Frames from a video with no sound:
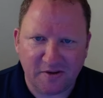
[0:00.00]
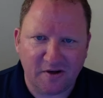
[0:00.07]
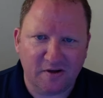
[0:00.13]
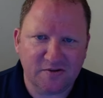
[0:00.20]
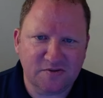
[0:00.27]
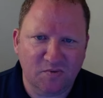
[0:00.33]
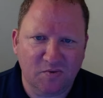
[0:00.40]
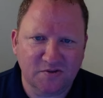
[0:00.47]
that
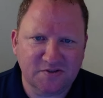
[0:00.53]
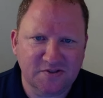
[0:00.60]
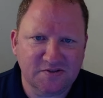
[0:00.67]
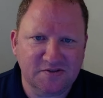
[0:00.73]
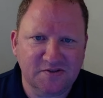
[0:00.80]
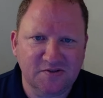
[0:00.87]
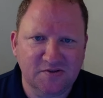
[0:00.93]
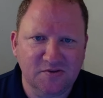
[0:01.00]
it wants us
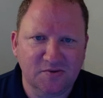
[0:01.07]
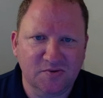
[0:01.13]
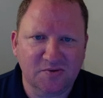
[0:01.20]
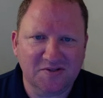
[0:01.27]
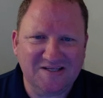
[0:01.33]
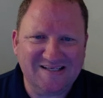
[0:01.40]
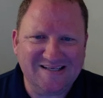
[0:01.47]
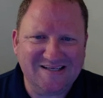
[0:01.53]
to
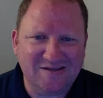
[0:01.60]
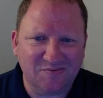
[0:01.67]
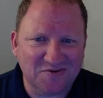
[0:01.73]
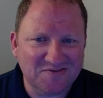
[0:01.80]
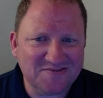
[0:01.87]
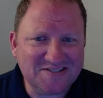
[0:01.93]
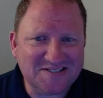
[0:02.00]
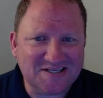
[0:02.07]
do, again,
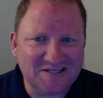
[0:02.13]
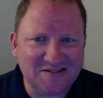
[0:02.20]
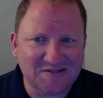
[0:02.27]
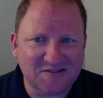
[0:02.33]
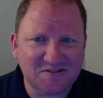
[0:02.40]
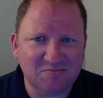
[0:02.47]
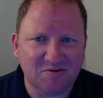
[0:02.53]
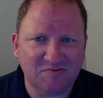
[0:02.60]
we've seen
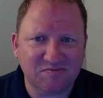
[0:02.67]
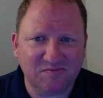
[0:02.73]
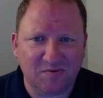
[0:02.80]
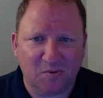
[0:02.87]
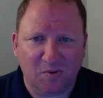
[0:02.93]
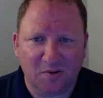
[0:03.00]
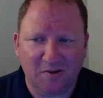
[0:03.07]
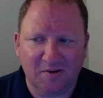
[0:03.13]
this
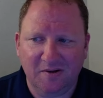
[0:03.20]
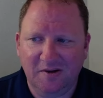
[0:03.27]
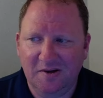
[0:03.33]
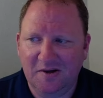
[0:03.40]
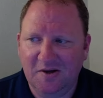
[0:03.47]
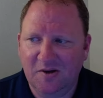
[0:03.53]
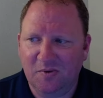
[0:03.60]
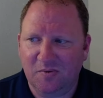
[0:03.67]
before
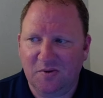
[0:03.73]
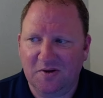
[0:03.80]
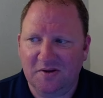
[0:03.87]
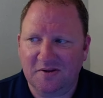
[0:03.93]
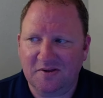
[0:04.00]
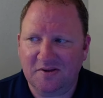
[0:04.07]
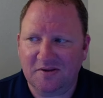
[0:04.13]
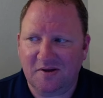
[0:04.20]

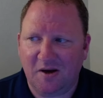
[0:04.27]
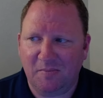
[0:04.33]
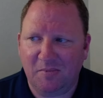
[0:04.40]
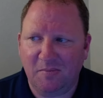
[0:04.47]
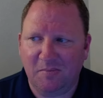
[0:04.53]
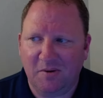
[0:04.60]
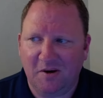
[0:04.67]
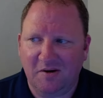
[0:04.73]
with up
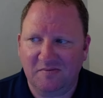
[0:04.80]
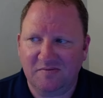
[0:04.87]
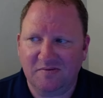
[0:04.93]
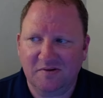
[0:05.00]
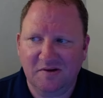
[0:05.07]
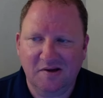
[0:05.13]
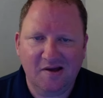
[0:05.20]
above.